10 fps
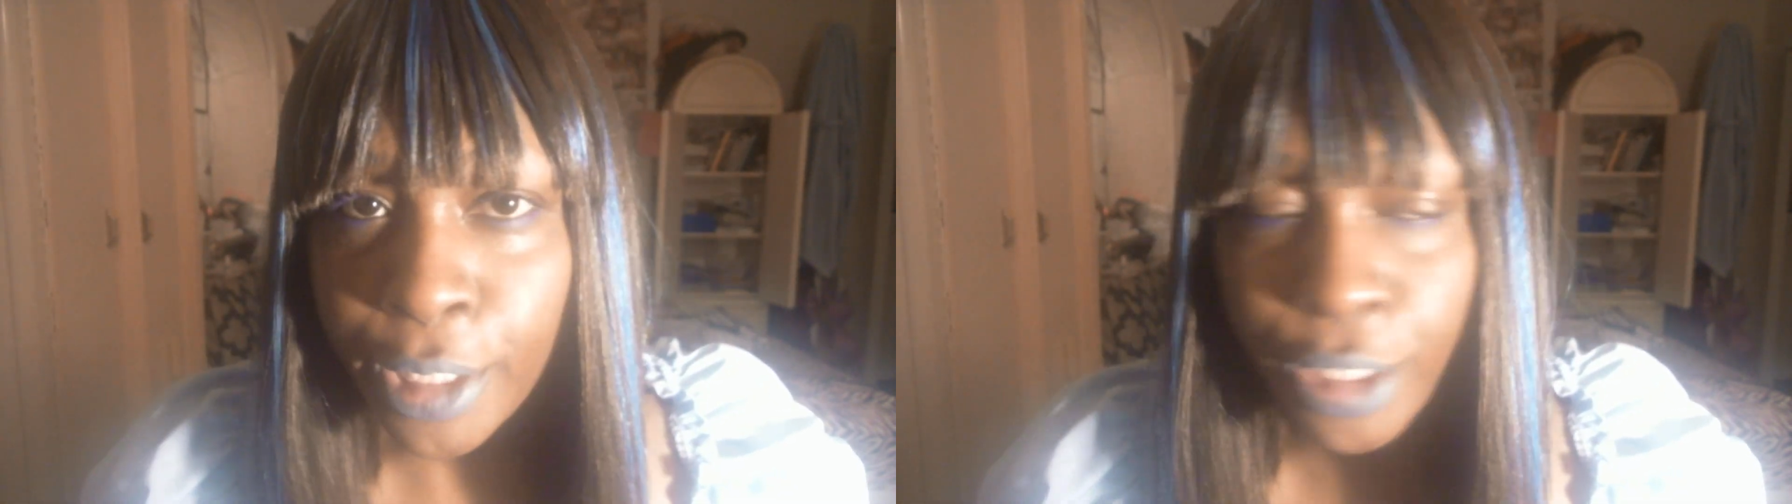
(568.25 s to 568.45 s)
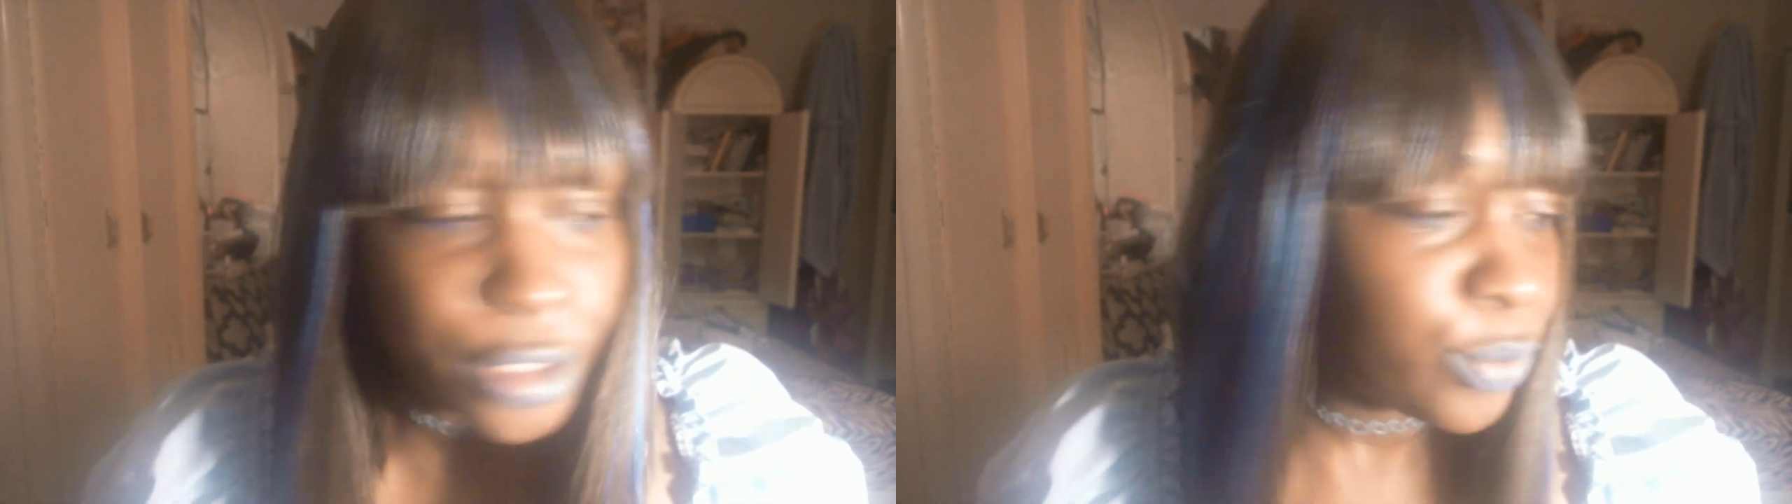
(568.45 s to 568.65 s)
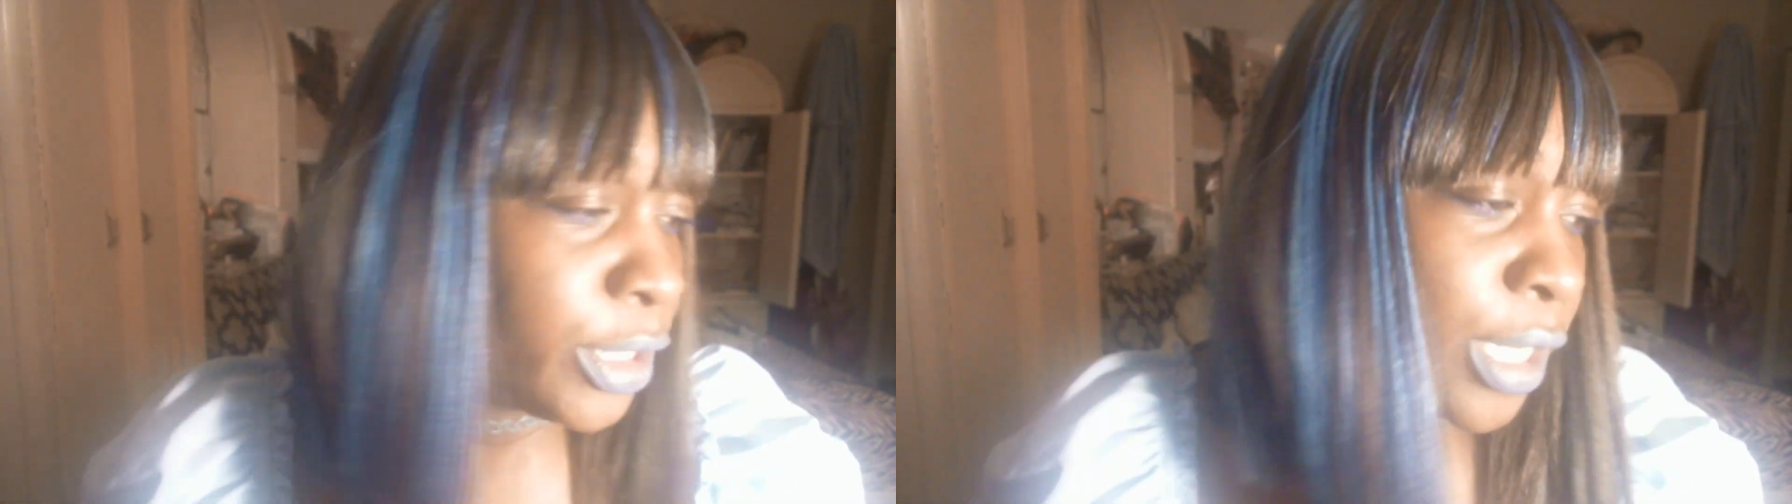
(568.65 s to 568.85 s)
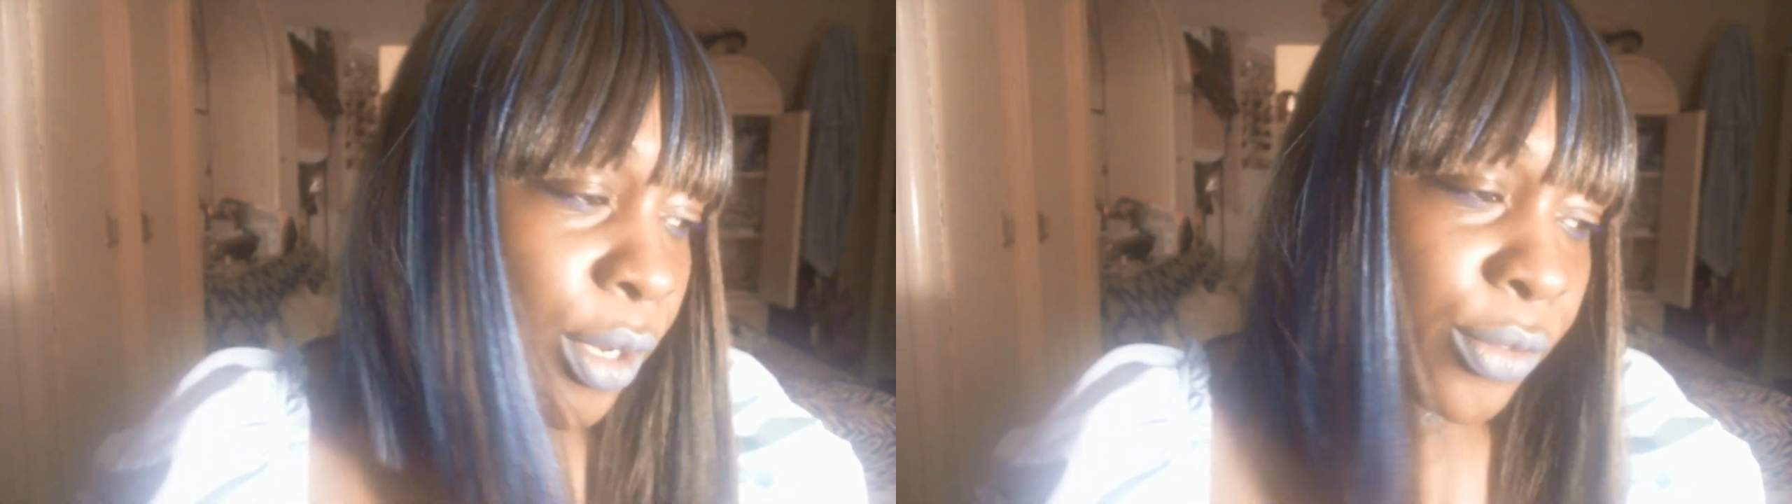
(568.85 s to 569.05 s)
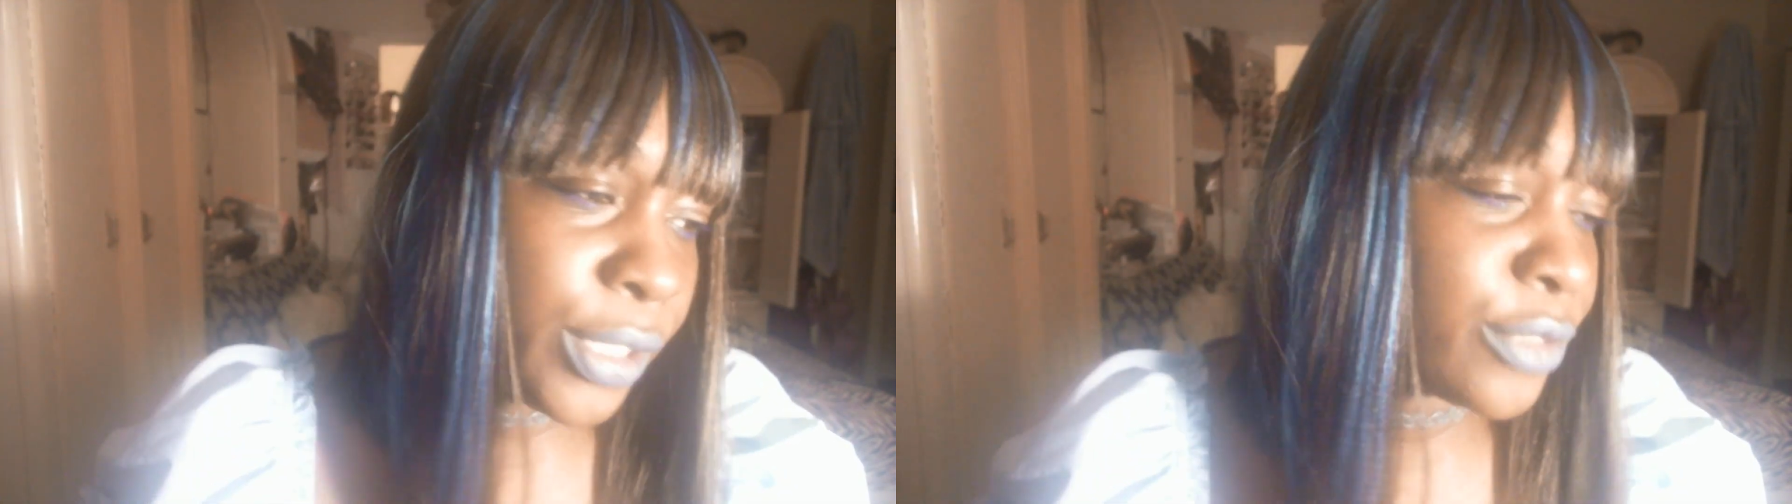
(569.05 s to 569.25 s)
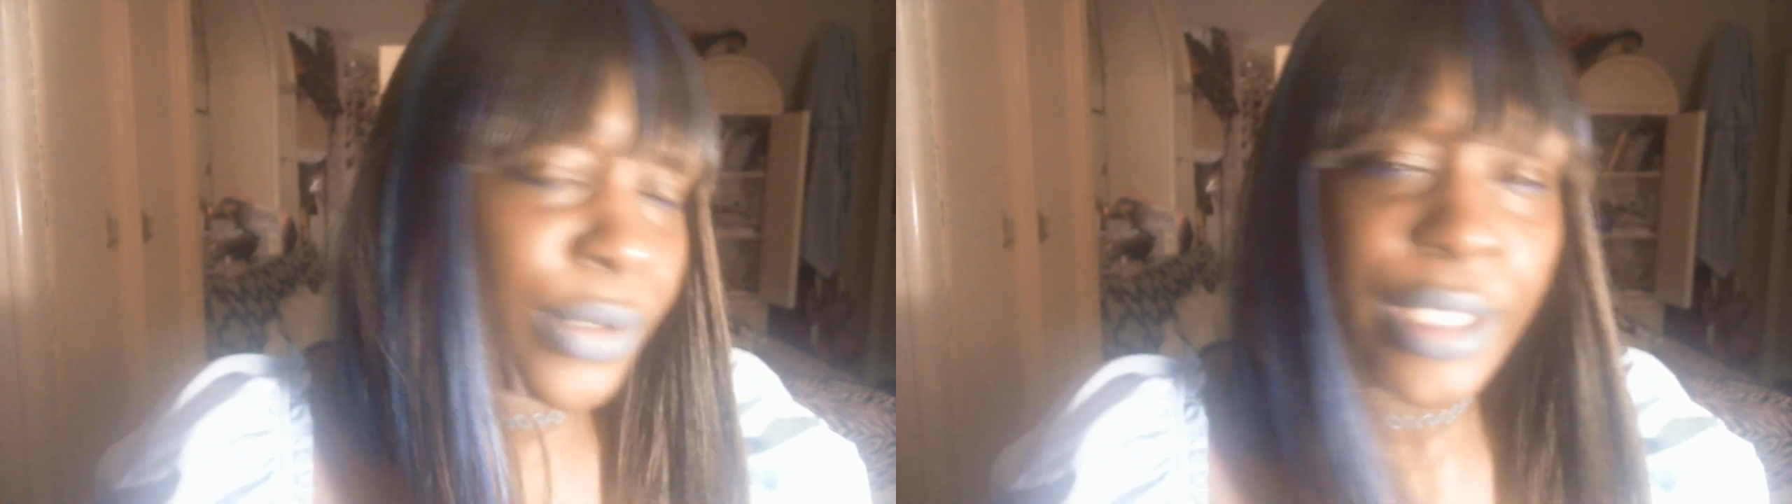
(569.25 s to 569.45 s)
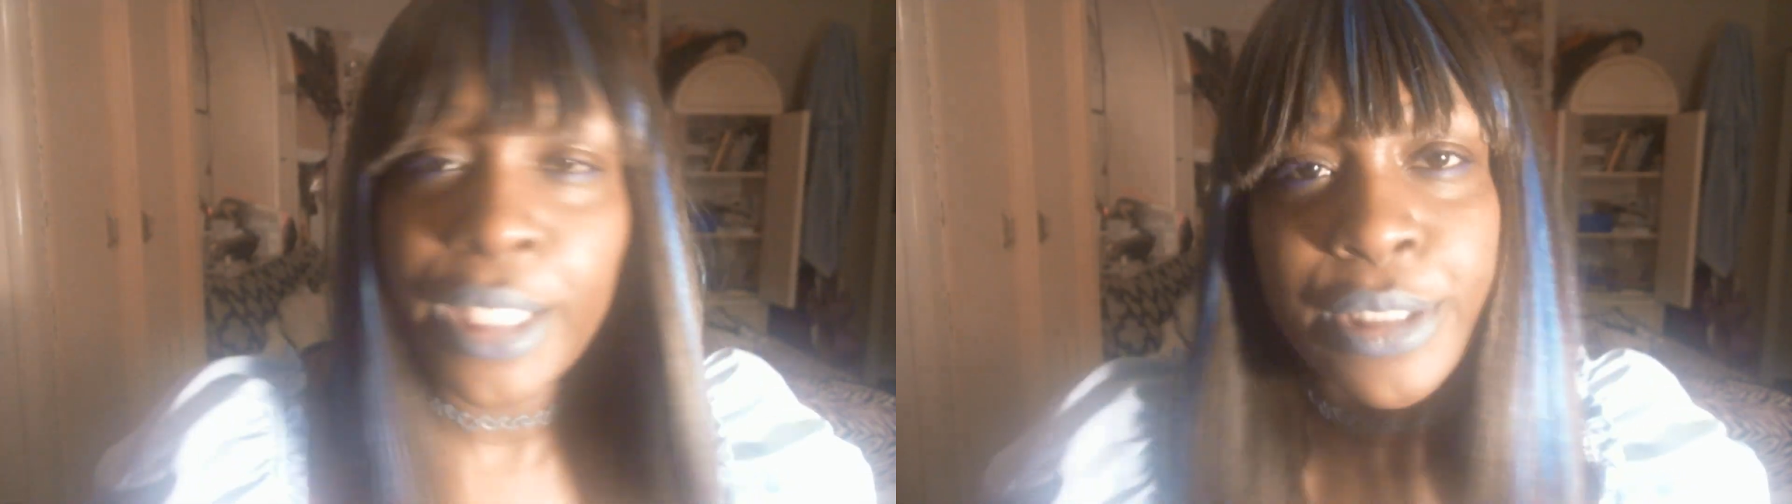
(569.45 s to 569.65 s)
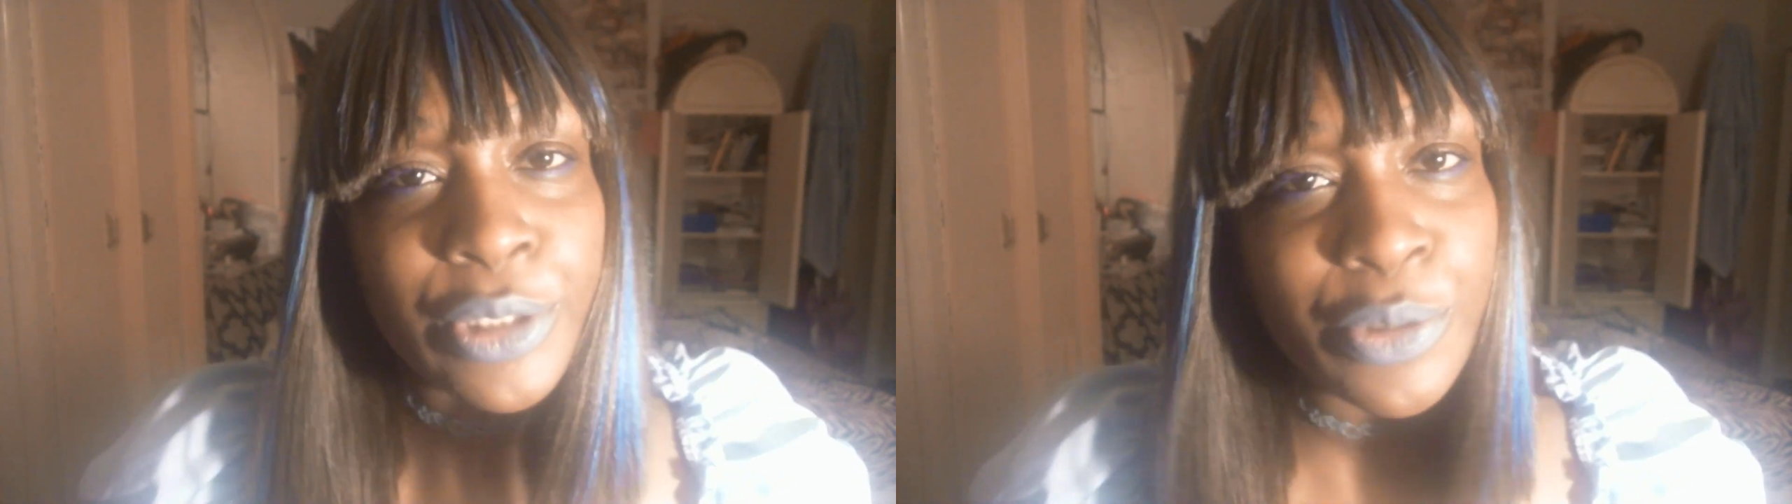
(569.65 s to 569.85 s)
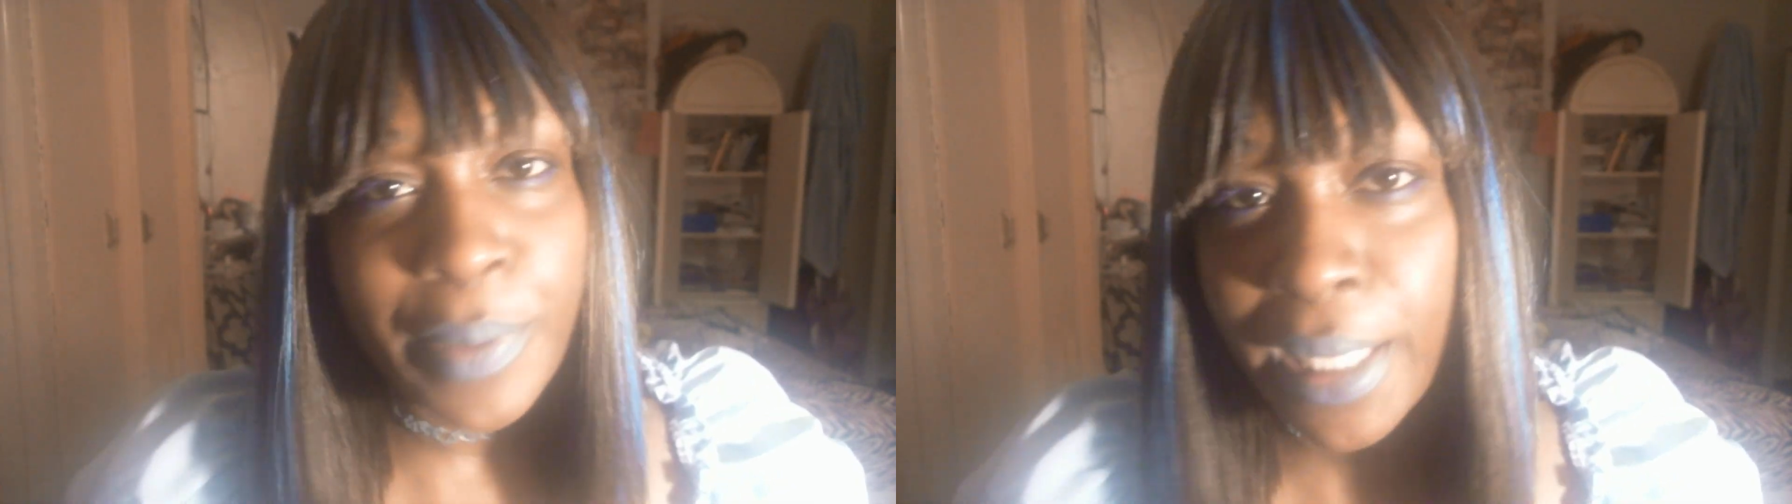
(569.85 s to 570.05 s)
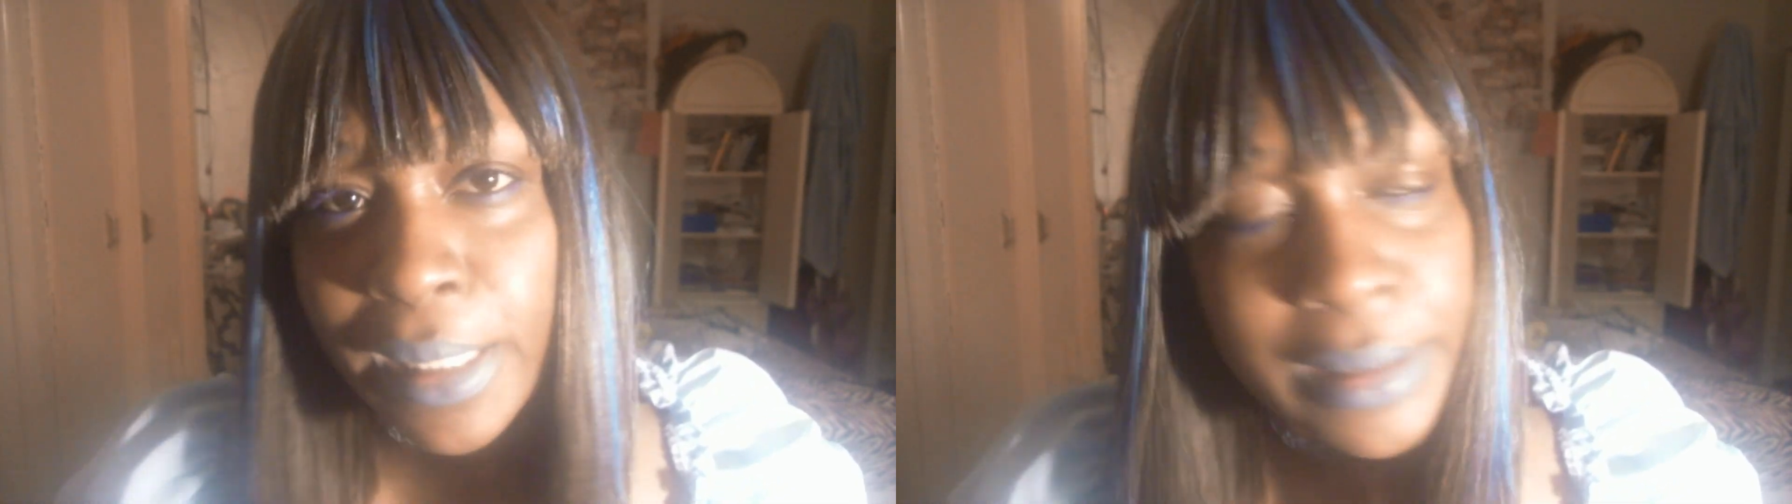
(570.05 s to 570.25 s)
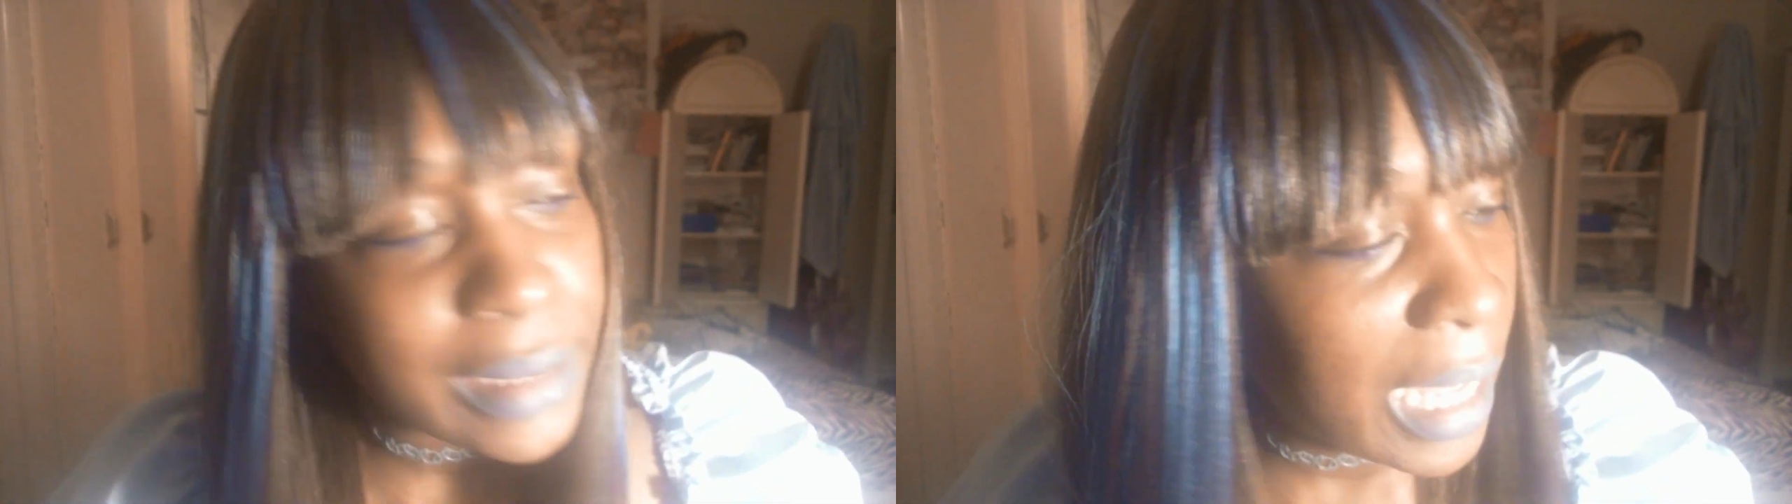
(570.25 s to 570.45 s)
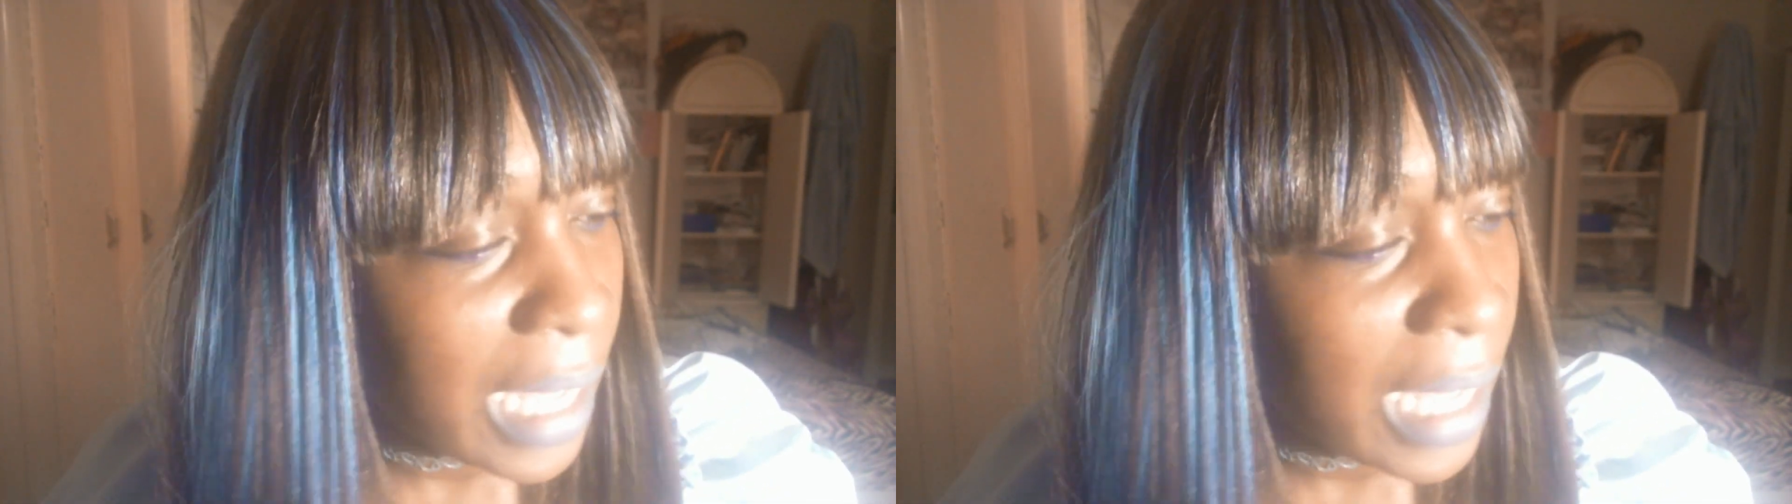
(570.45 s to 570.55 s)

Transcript: because we know that's what niggas do best.